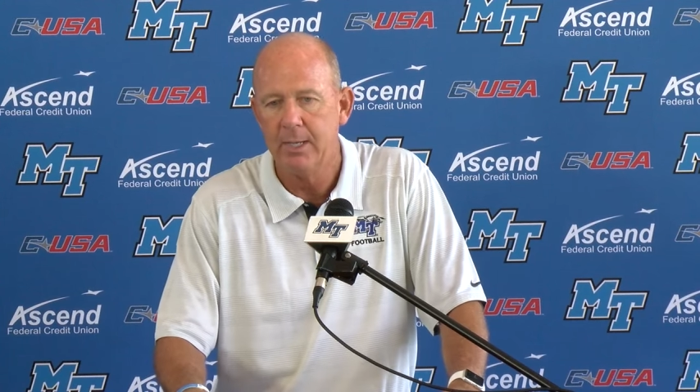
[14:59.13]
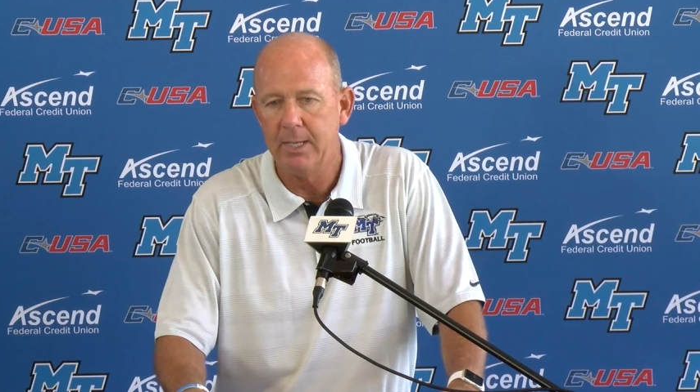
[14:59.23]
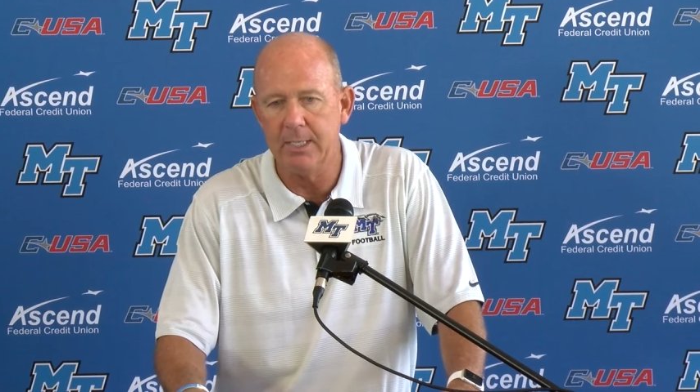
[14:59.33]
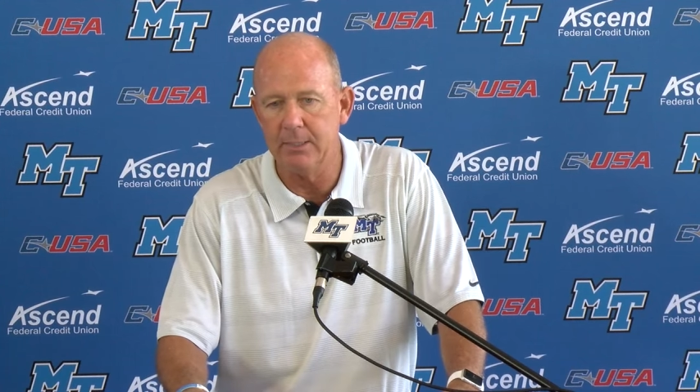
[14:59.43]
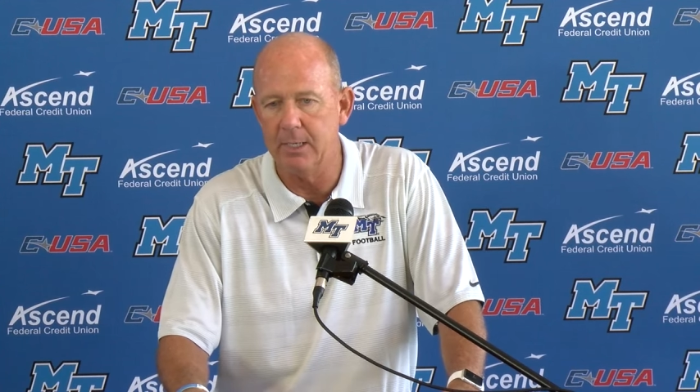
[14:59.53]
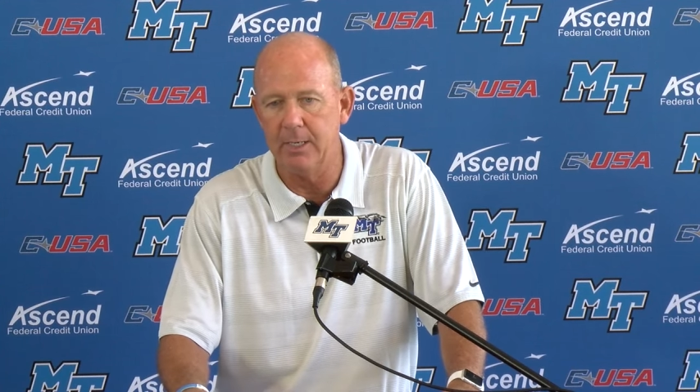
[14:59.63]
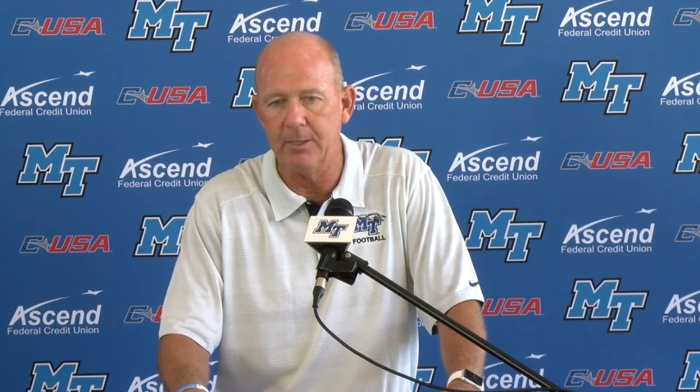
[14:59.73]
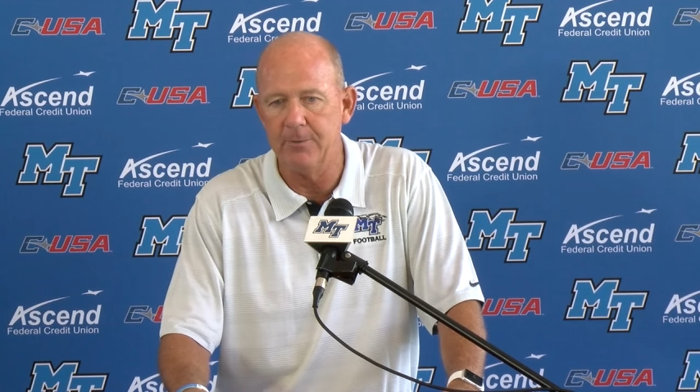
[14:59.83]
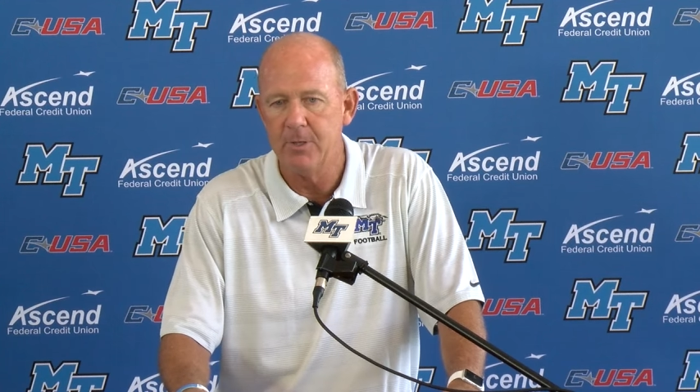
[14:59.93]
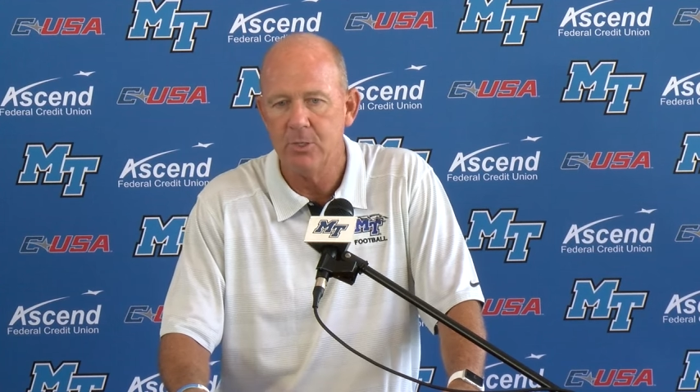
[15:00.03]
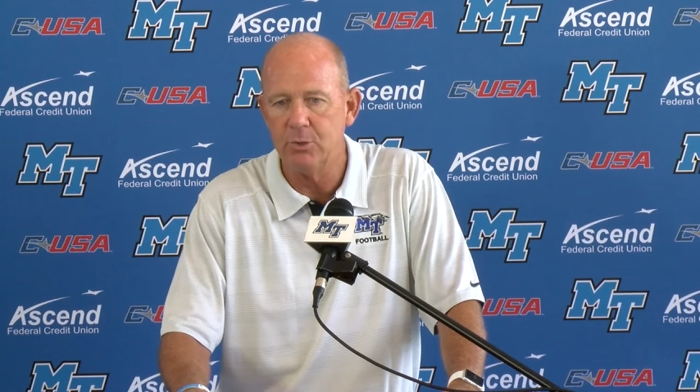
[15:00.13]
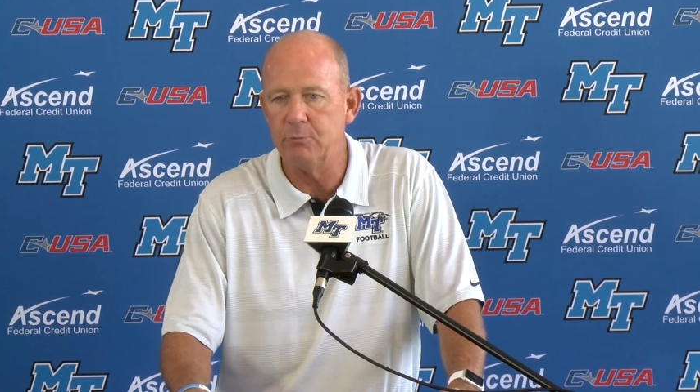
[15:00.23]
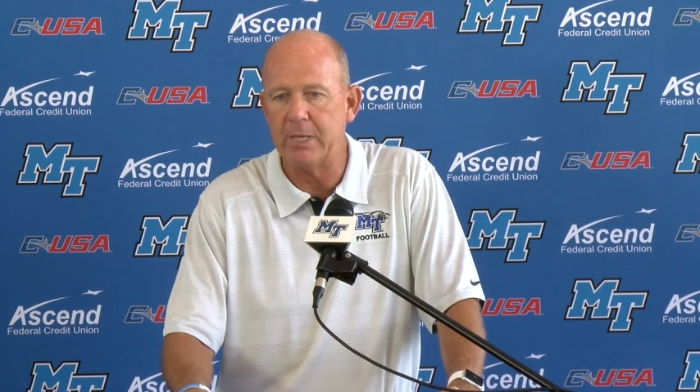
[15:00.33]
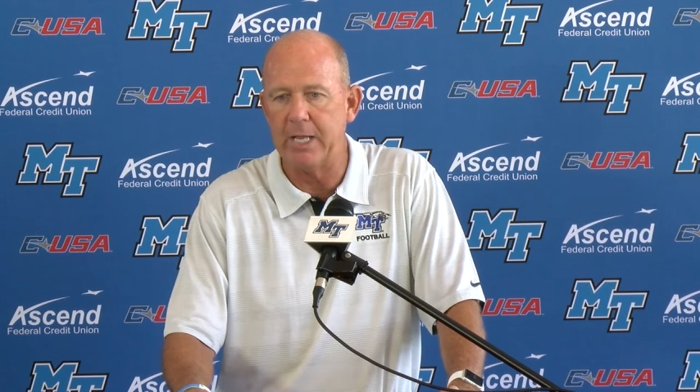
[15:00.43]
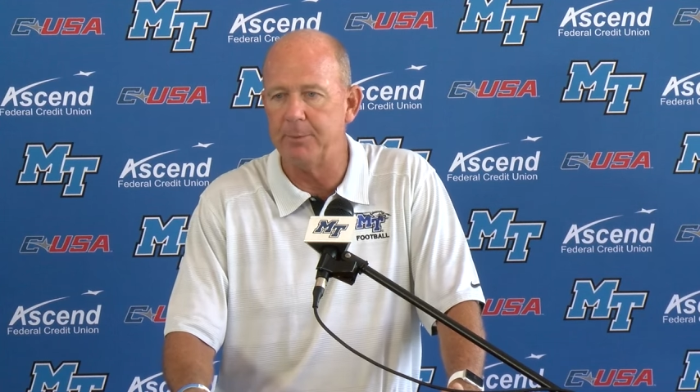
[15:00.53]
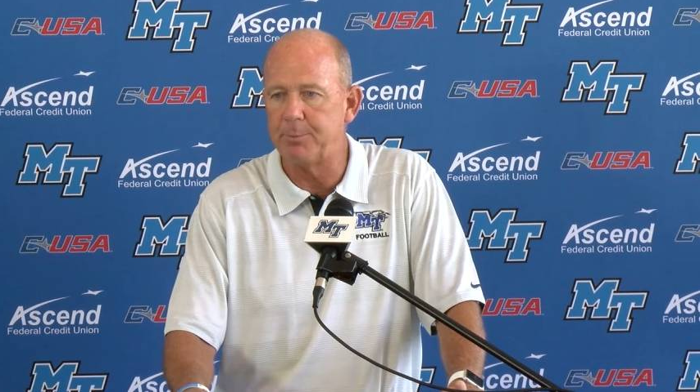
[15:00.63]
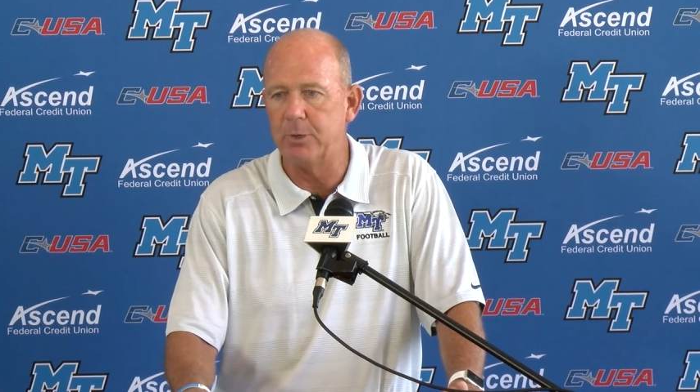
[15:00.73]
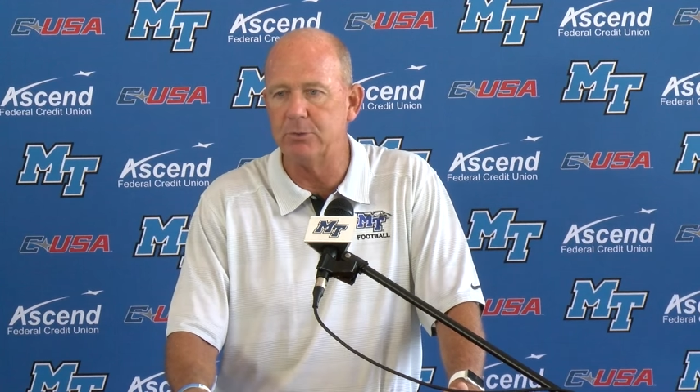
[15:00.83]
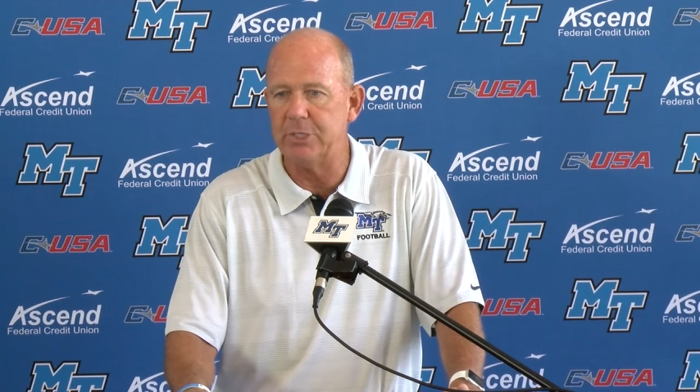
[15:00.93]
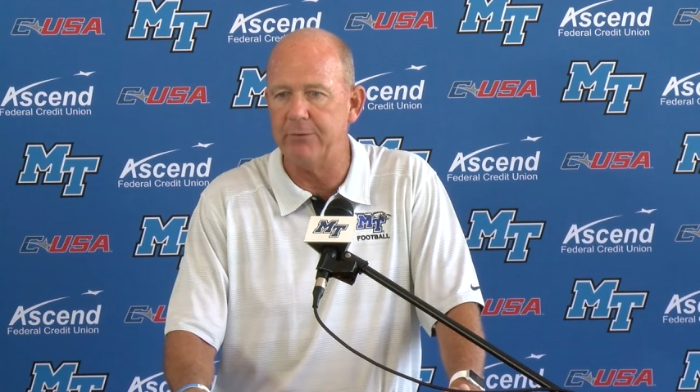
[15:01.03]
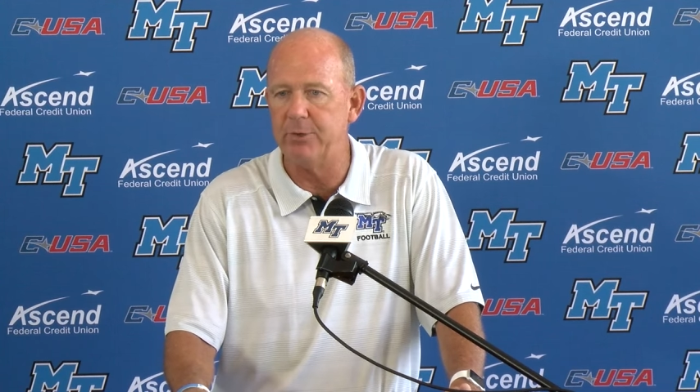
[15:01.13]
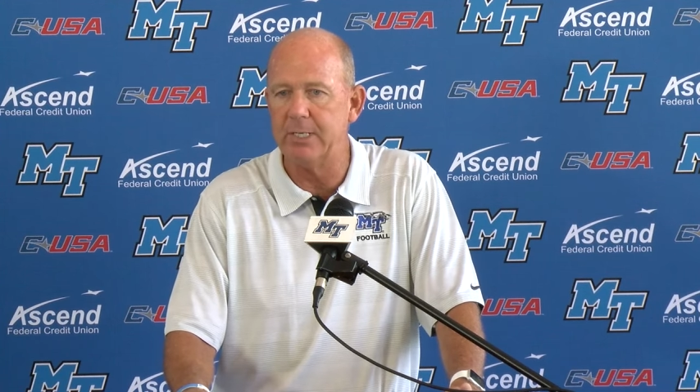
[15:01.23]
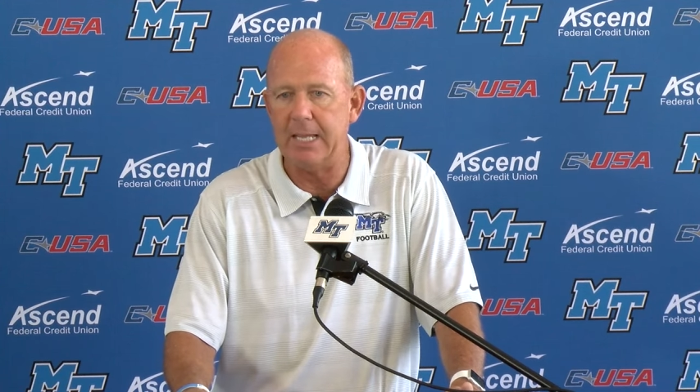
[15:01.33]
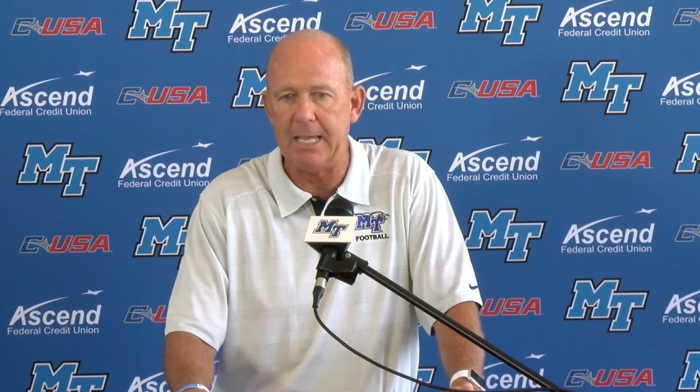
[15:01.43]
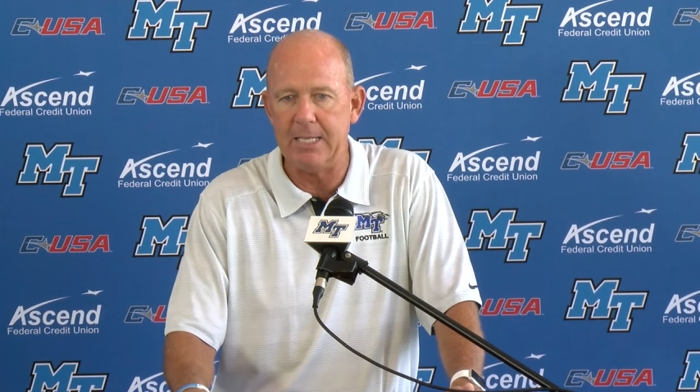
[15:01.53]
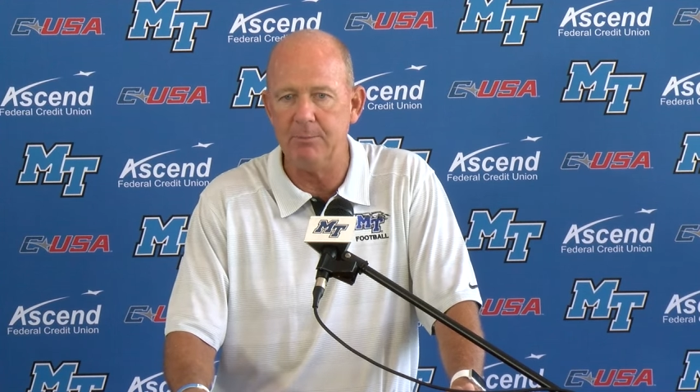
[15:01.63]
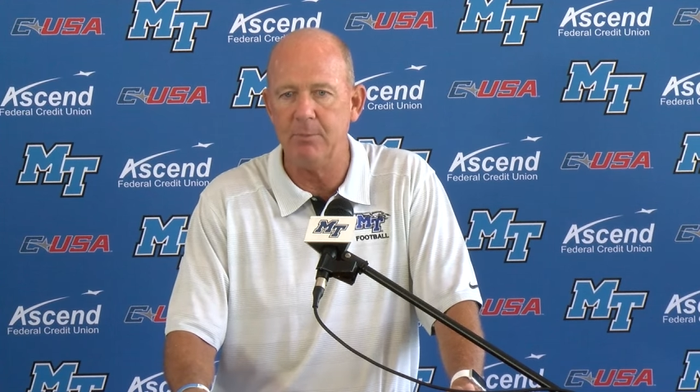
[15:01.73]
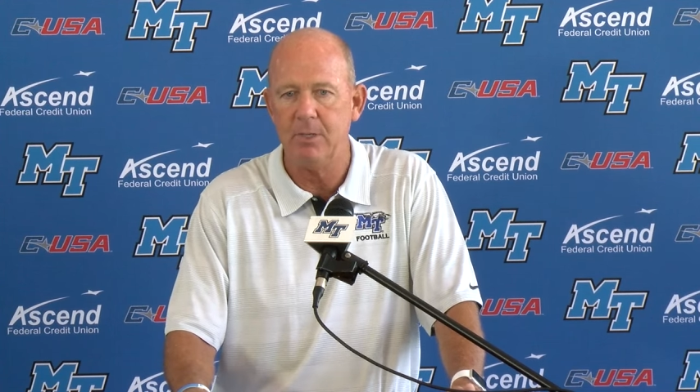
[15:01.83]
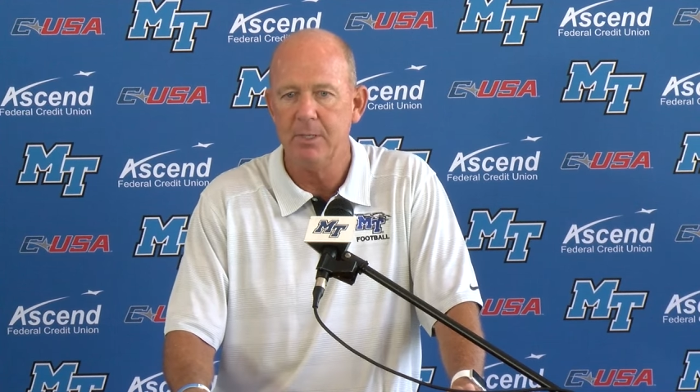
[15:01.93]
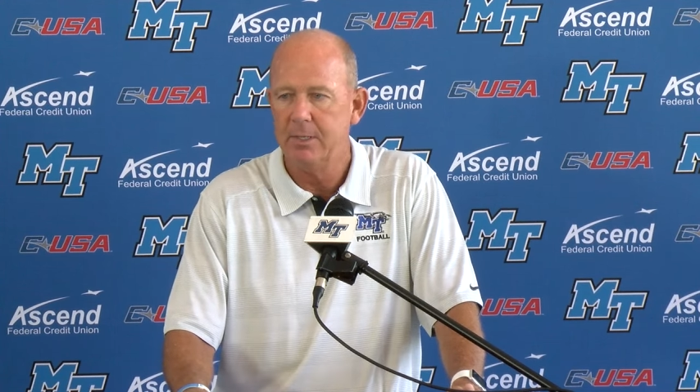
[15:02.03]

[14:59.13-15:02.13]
And uh, you've got to approach every game